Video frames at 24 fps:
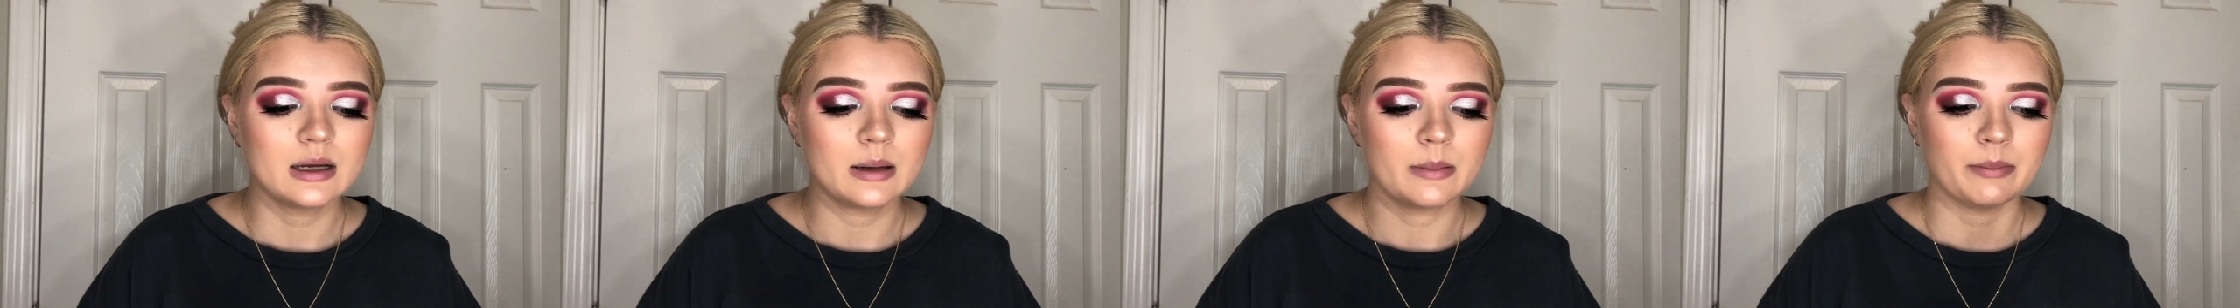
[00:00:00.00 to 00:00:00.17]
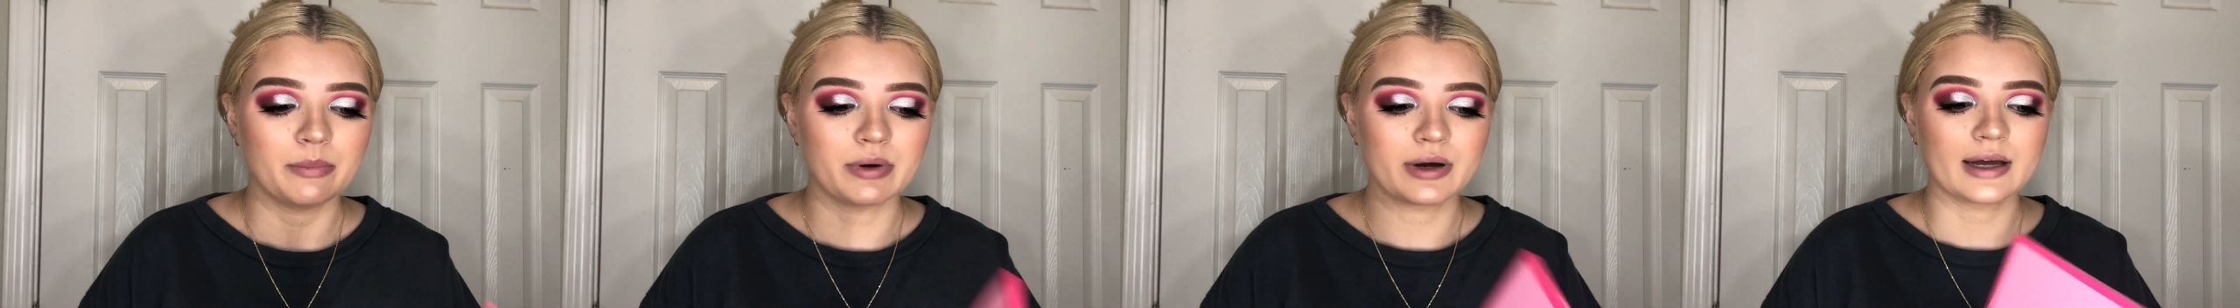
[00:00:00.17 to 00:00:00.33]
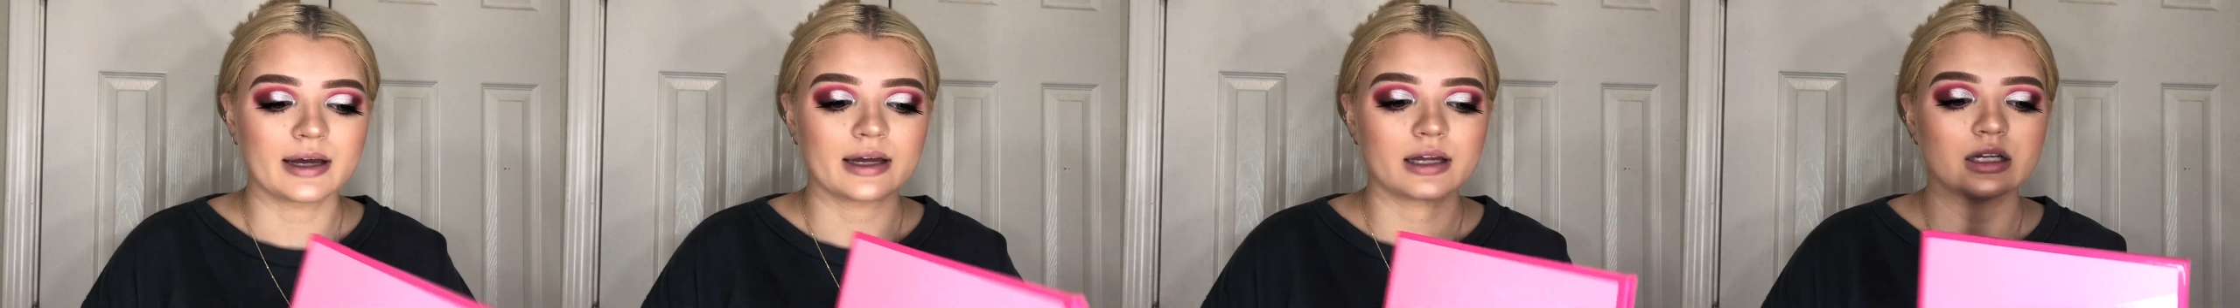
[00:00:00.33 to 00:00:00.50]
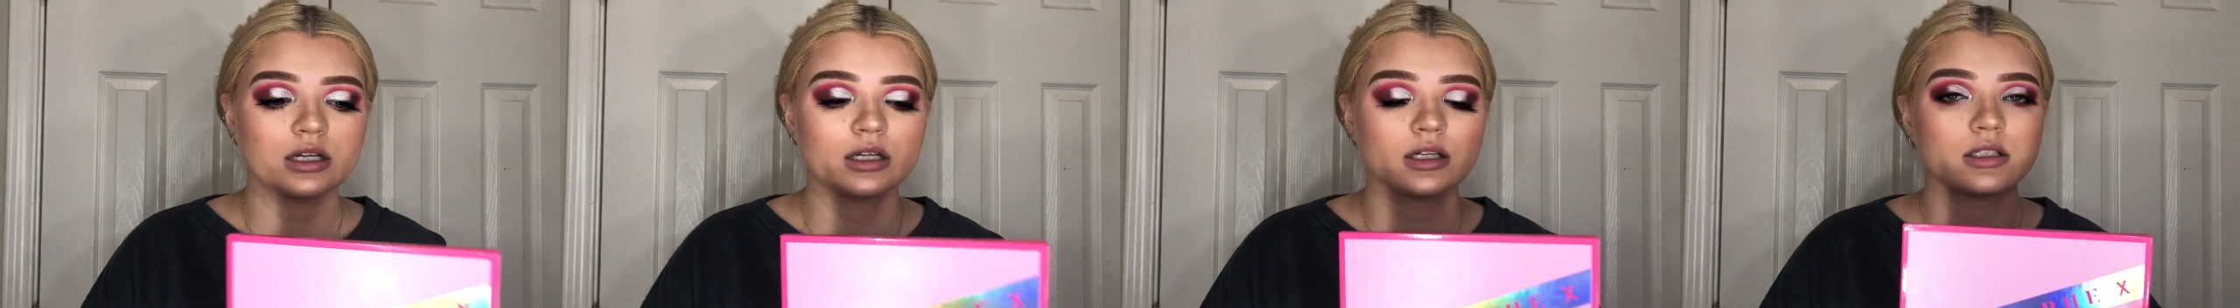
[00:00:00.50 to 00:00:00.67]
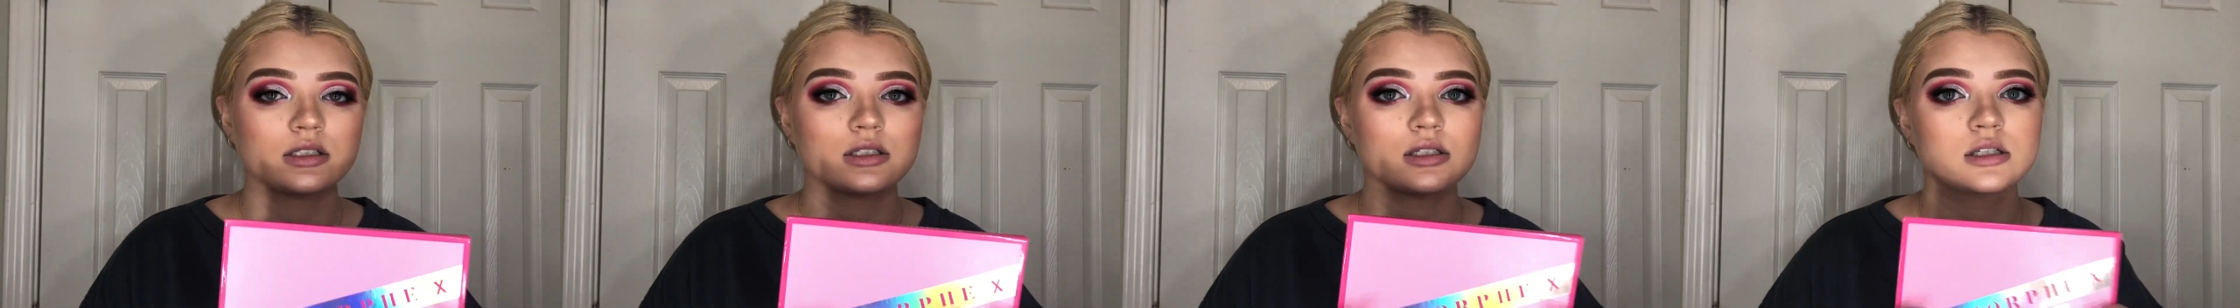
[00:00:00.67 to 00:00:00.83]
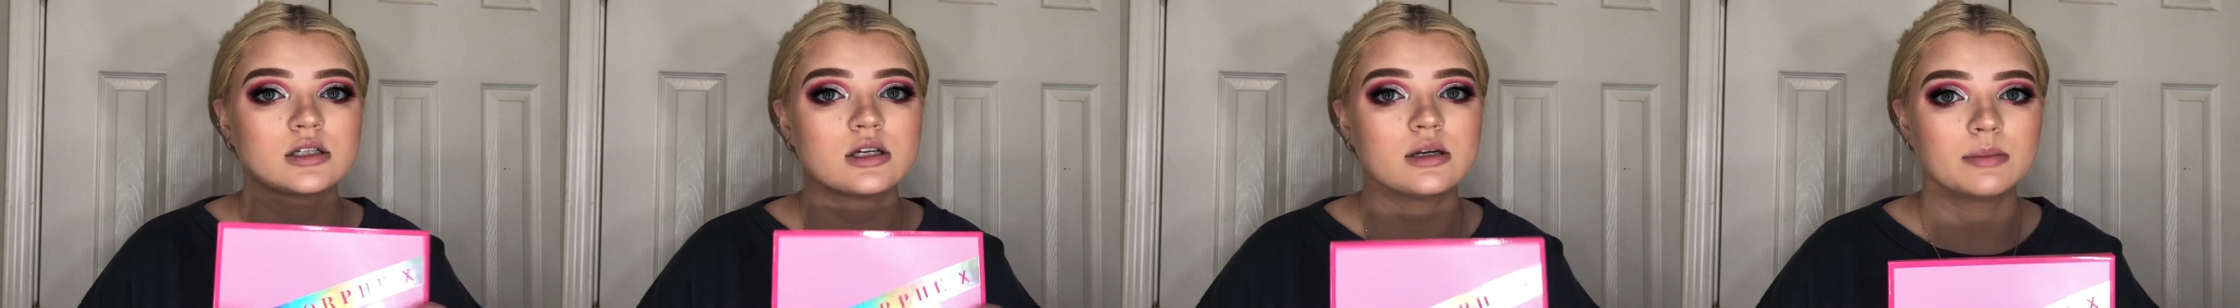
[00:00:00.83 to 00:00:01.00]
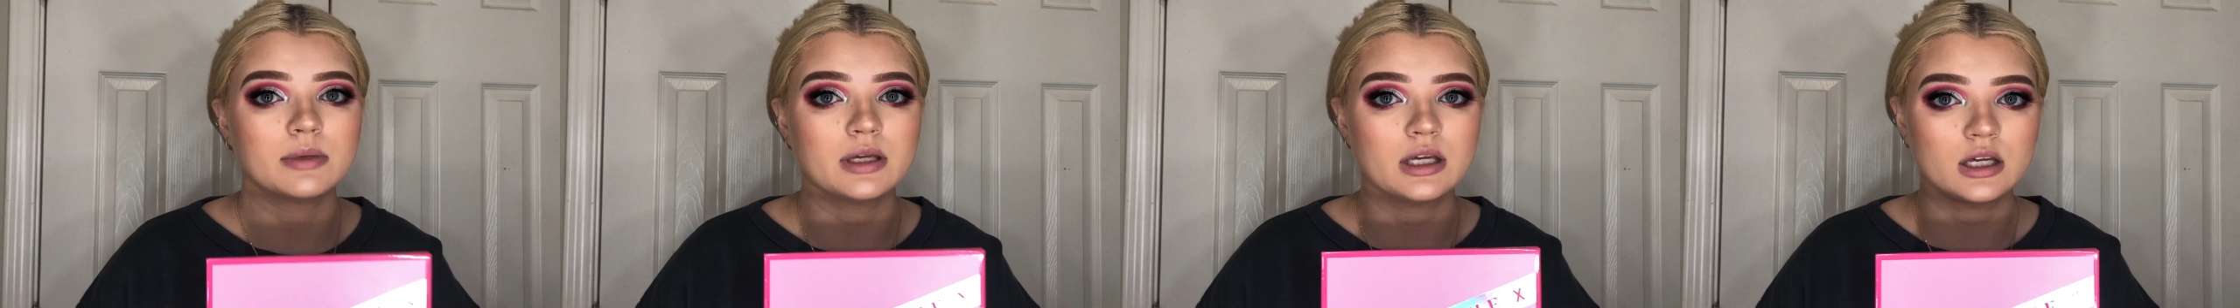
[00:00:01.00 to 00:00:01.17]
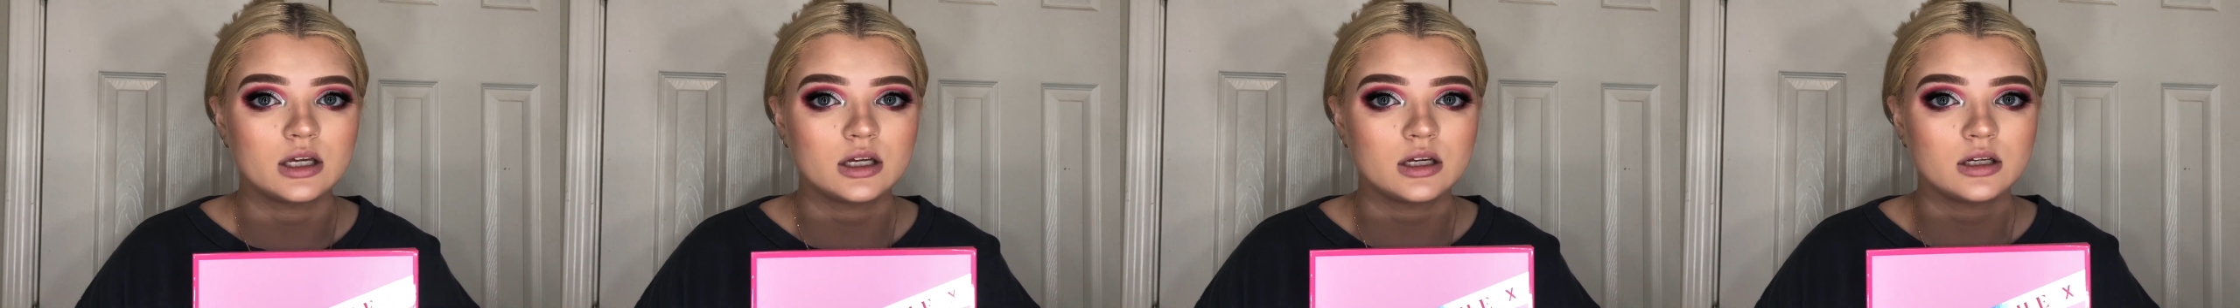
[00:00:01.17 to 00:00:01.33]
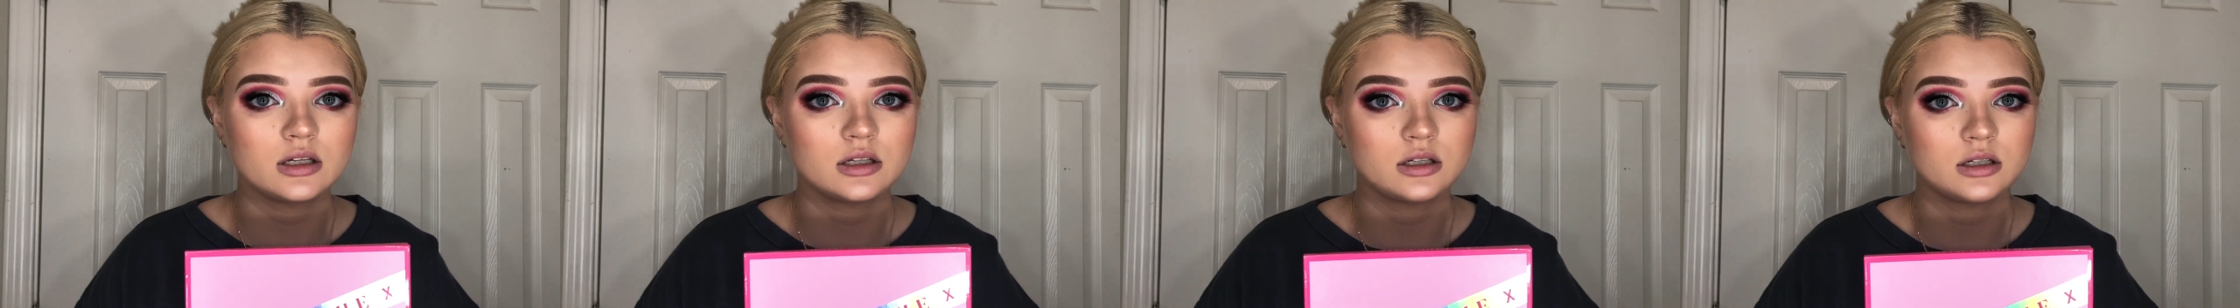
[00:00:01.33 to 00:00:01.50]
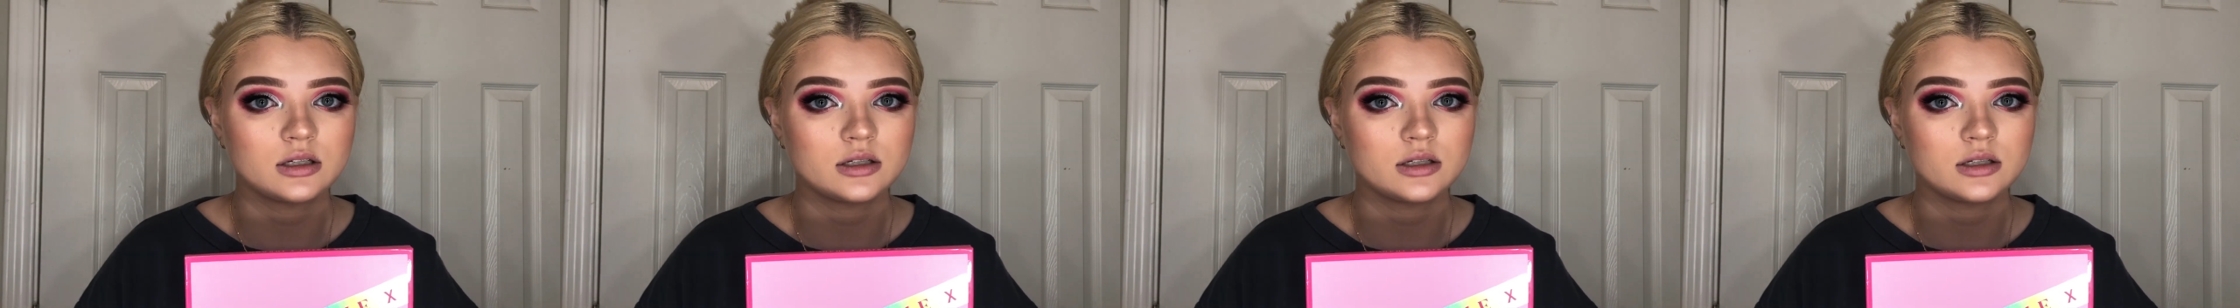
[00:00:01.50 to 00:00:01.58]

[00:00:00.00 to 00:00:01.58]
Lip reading: but to me,